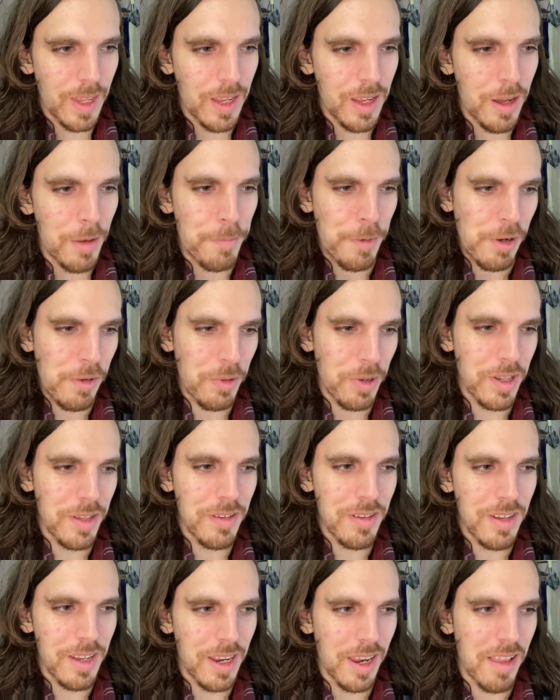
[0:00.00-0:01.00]

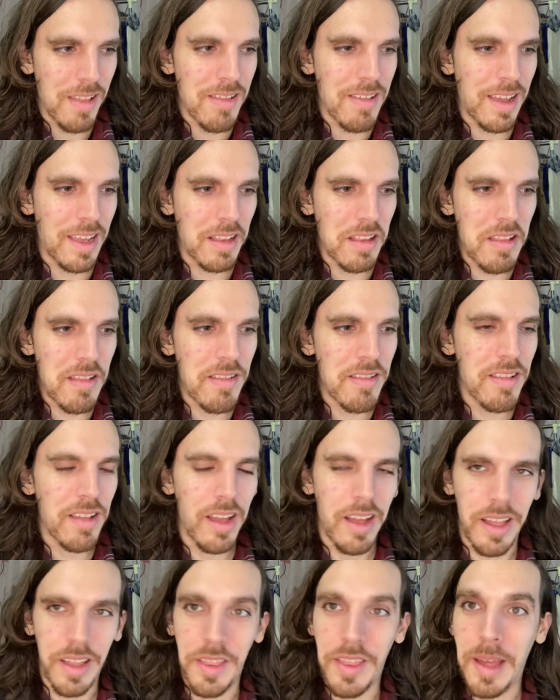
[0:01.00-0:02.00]
opponent, in a sense,
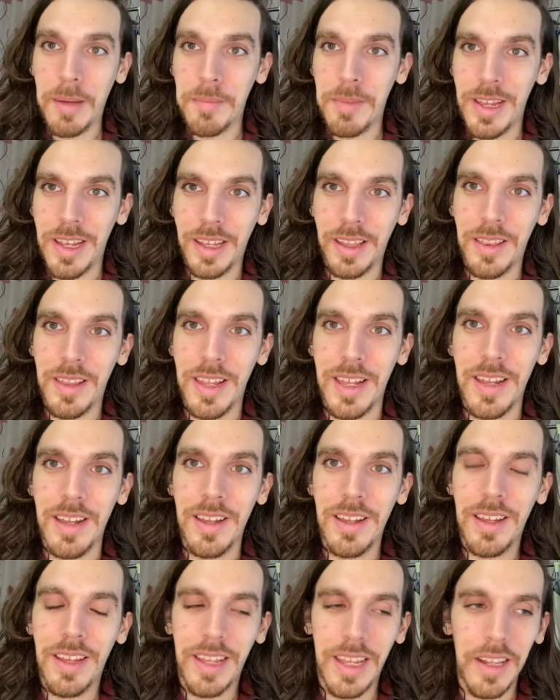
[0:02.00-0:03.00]
that being the
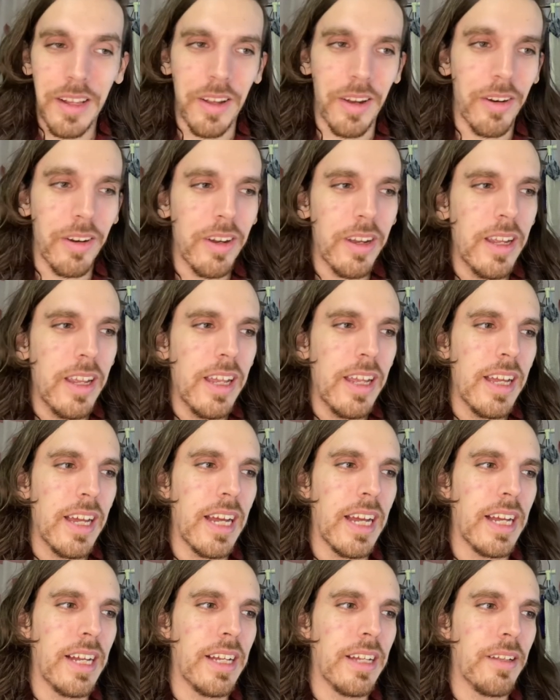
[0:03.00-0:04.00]
killer,
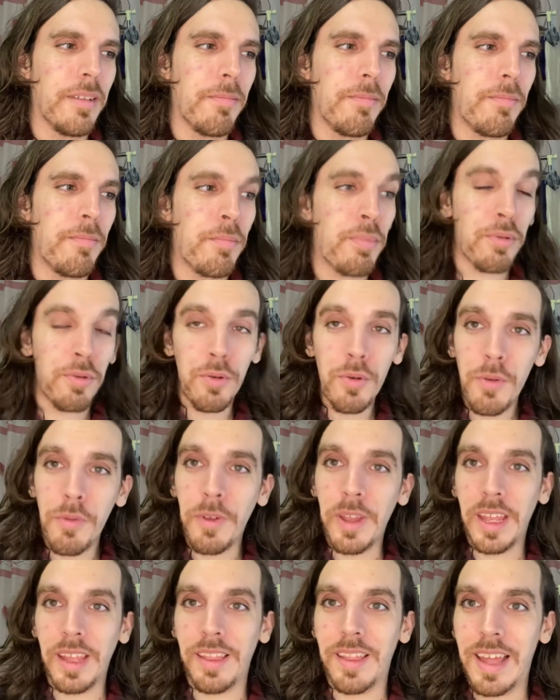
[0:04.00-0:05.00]

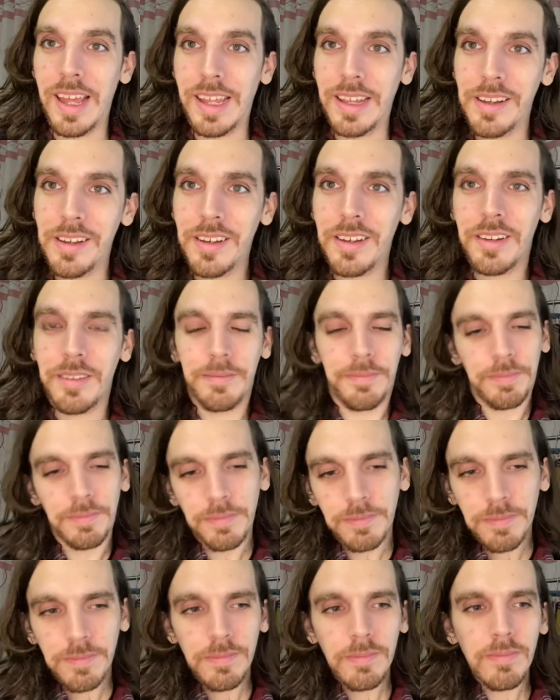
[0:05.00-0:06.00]
proving that
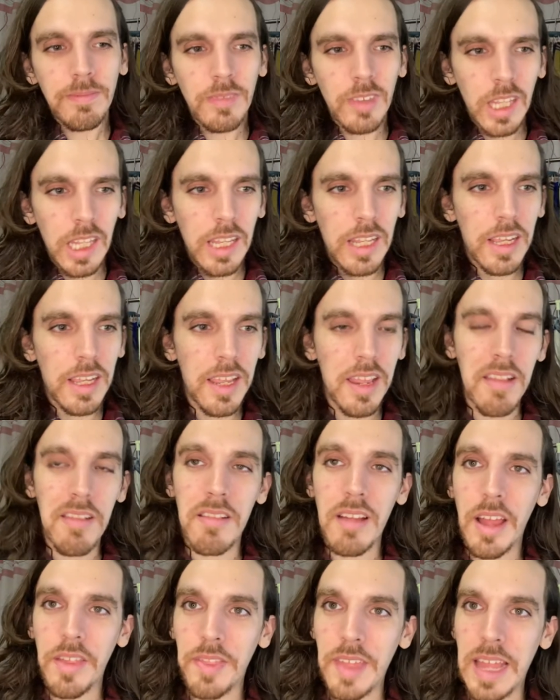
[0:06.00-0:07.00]
he's
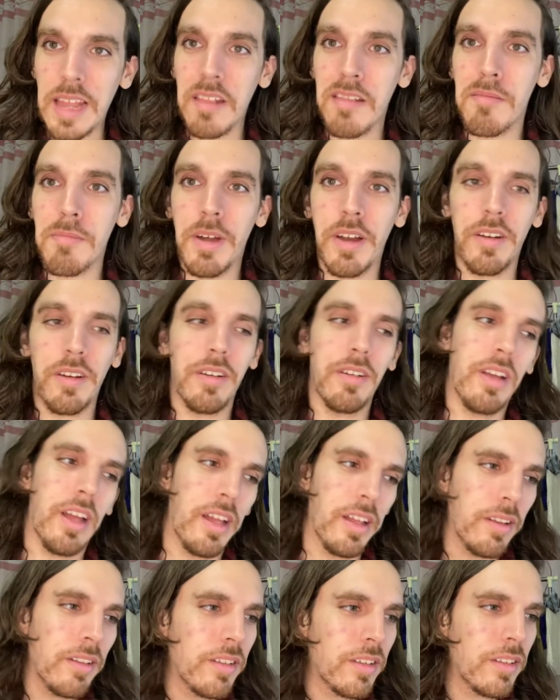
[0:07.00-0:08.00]
not that smart.
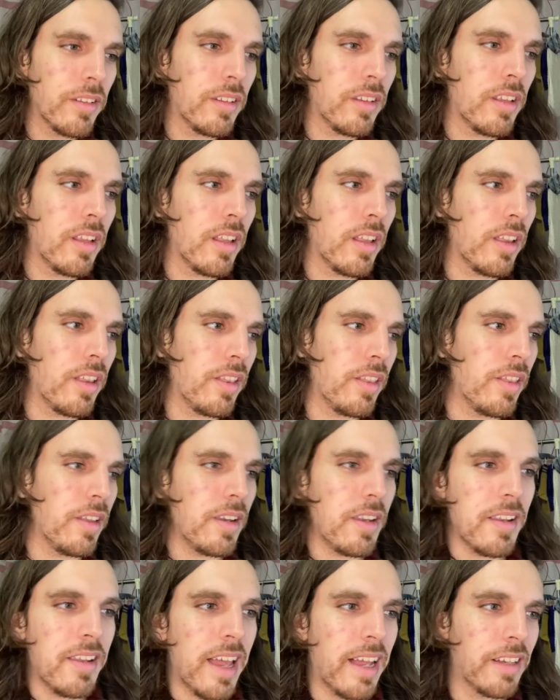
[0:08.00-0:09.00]
A
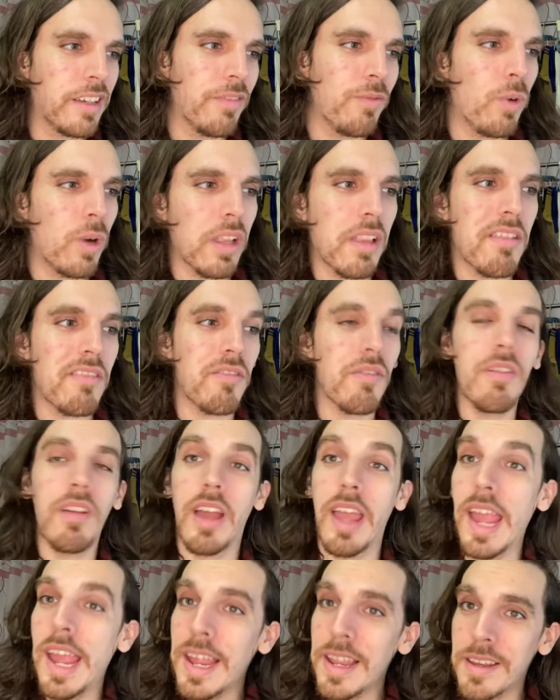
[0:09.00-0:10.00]
detective
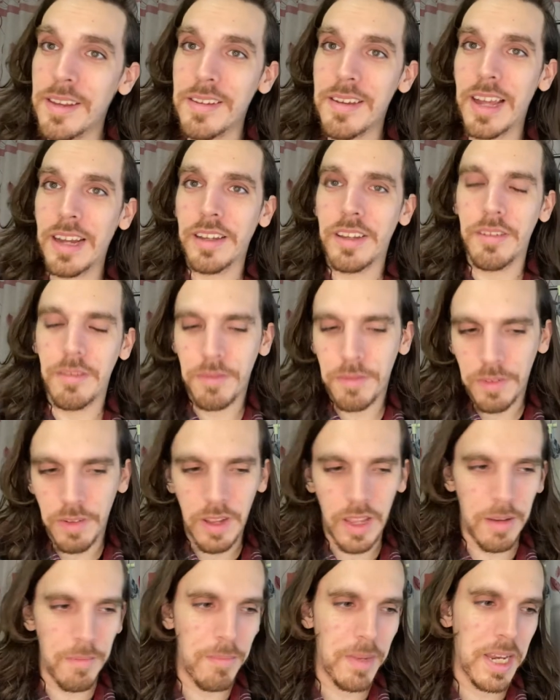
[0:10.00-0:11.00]

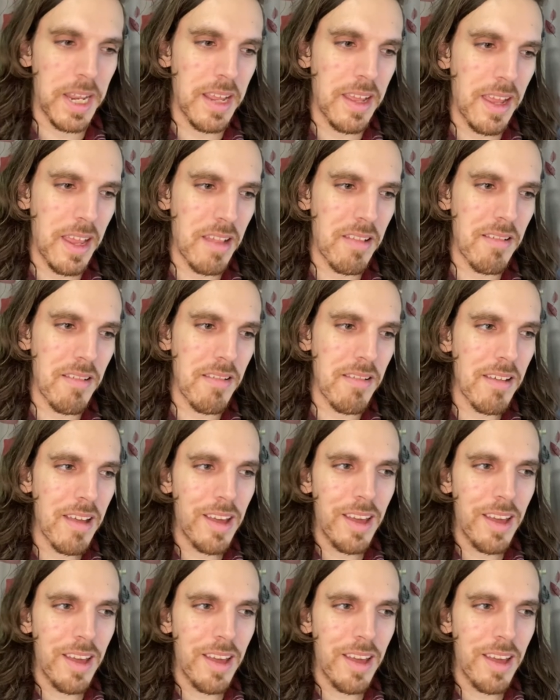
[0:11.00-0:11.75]
in many cases,